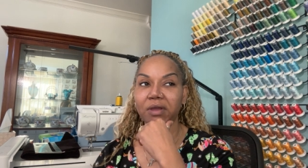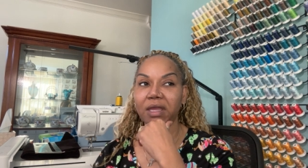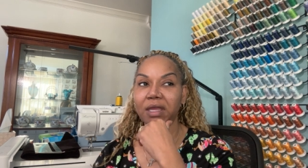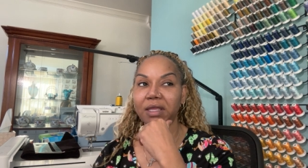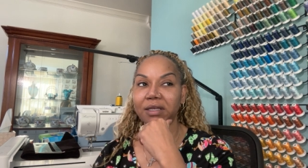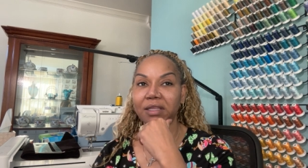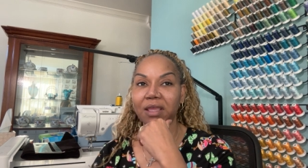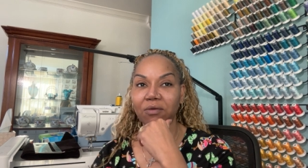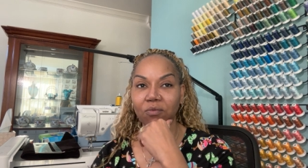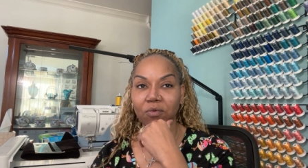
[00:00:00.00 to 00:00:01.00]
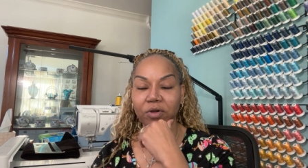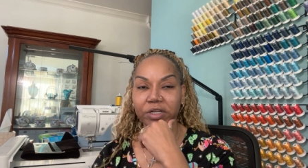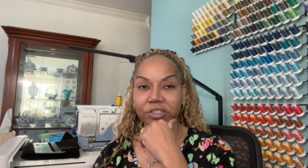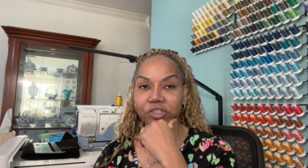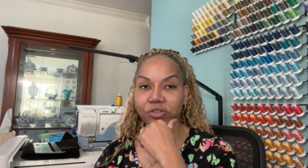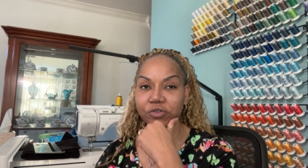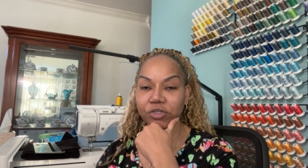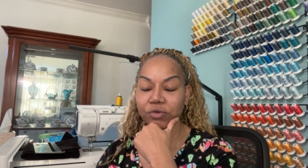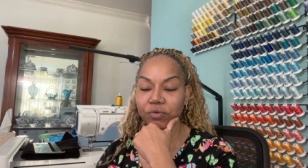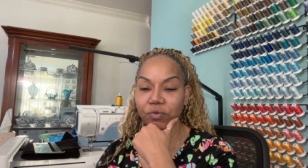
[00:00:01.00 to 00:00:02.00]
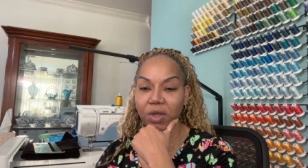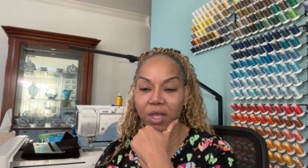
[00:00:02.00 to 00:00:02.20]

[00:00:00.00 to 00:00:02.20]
and they wanted to do